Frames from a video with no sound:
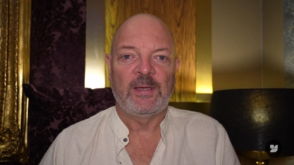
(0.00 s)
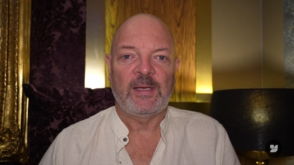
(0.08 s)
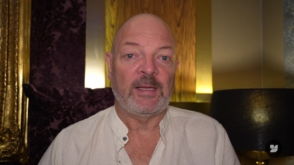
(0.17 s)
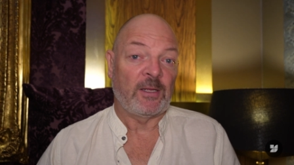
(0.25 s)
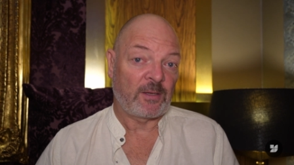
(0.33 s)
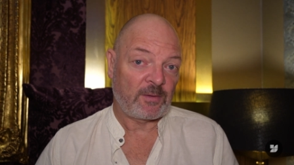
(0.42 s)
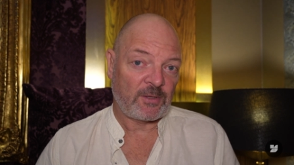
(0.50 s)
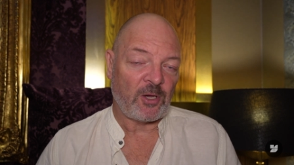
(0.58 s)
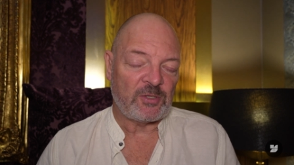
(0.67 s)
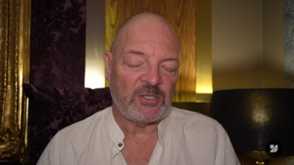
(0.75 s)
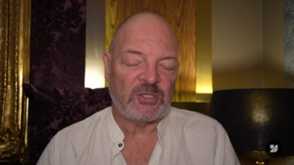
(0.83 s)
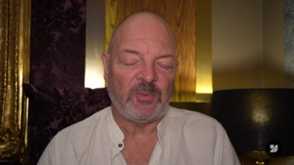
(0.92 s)
In a
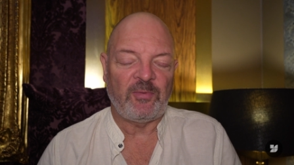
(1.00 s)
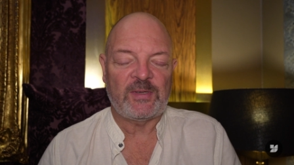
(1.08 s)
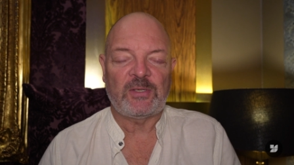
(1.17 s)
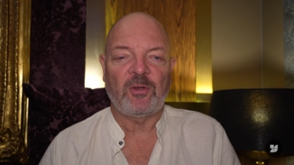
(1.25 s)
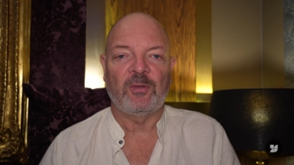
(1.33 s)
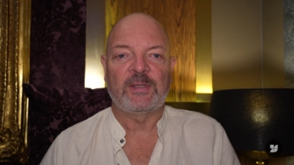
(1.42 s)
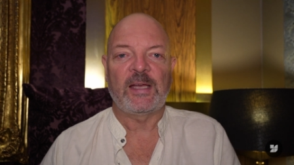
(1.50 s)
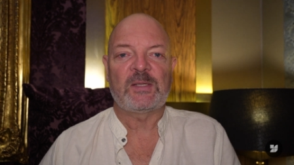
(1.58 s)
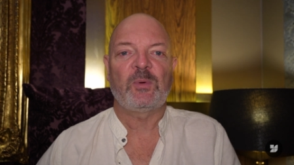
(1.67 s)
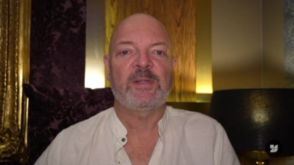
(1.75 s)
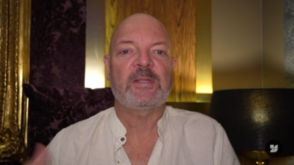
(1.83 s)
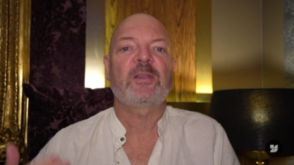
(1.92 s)
coaching supervision context,
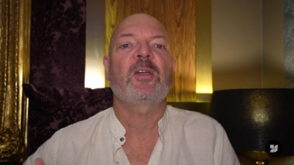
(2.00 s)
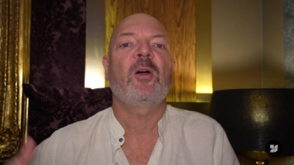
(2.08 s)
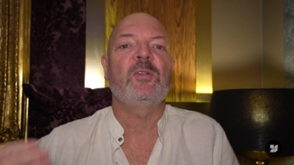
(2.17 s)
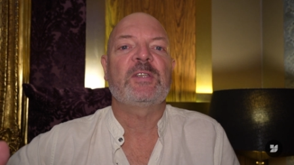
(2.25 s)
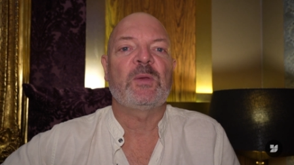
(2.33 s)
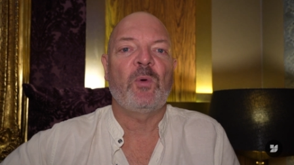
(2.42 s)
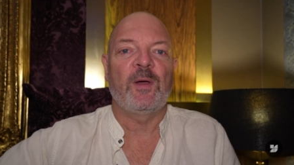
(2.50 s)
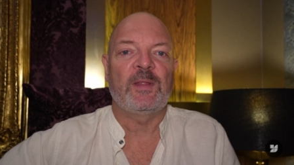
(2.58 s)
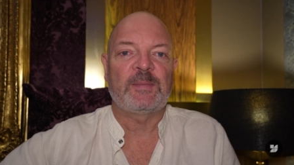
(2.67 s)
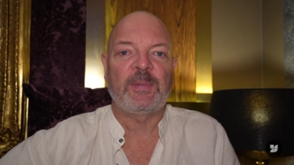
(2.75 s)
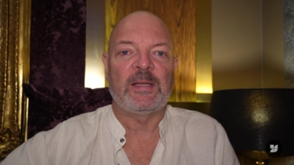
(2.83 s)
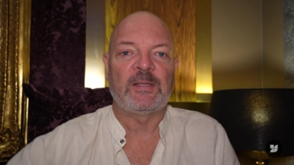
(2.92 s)
what is the coaching work
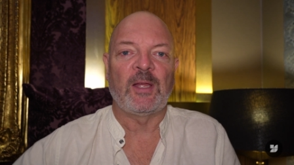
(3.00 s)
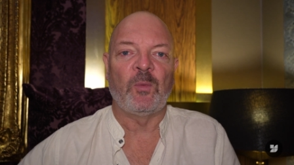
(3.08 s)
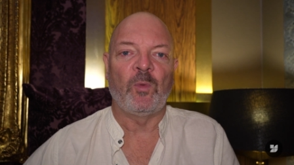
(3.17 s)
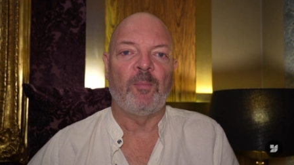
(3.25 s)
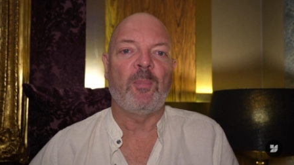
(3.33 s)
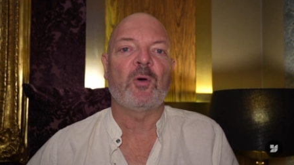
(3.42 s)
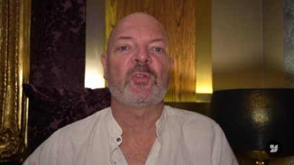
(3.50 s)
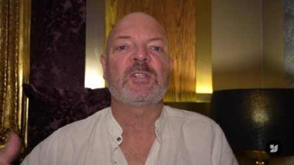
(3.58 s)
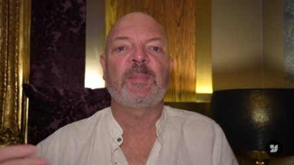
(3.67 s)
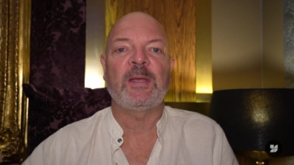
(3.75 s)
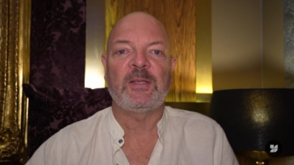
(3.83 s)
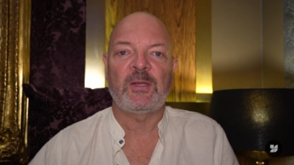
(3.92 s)
that's being done? What models are
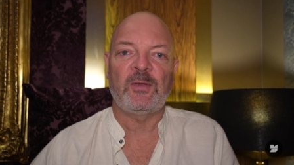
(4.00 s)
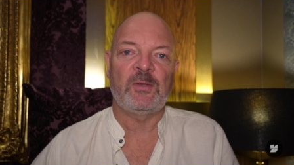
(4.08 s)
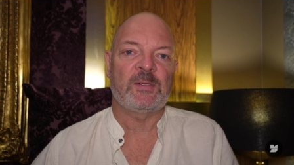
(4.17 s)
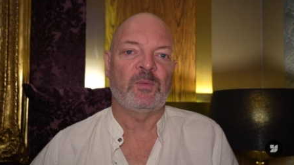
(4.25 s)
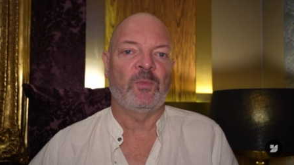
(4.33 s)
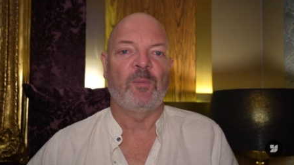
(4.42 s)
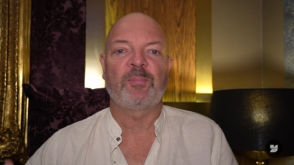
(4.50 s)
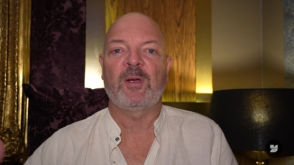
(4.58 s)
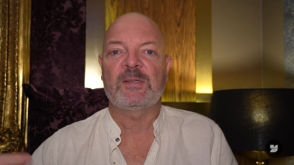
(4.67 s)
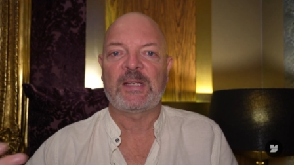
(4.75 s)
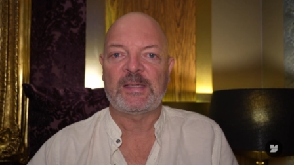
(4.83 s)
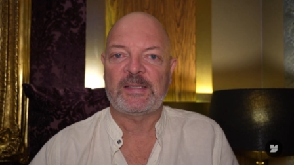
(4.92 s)
being used, and what
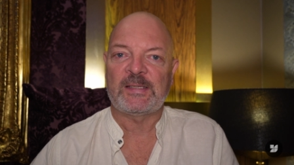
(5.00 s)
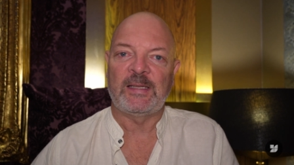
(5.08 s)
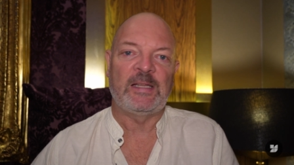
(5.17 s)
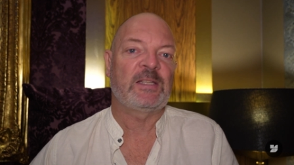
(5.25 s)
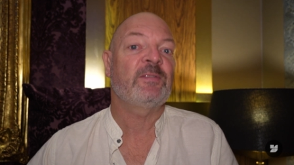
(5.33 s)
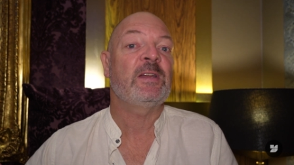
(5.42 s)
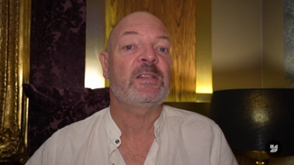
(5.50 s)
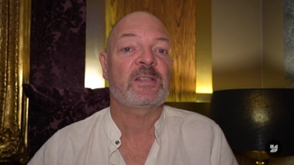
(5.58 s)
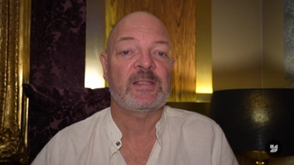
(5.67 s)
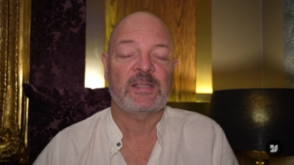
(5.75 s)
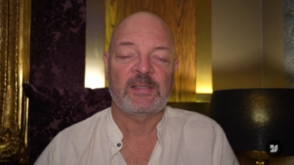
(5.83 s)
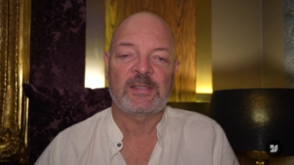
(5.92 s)
processes and
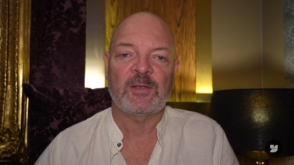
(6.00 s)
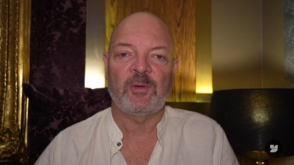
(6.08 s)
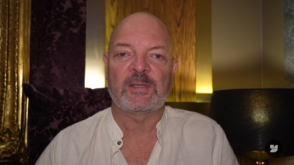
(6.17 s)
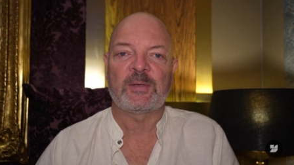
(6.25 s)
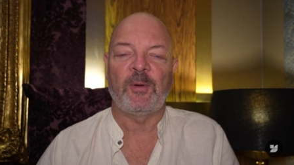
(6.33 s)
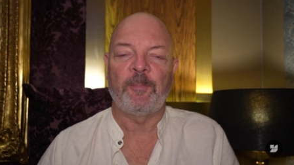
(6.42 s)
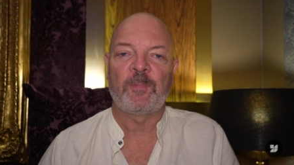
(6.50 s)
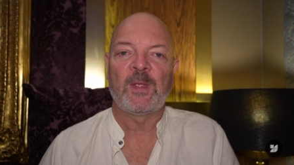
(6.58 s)
interventions, and so on and so on.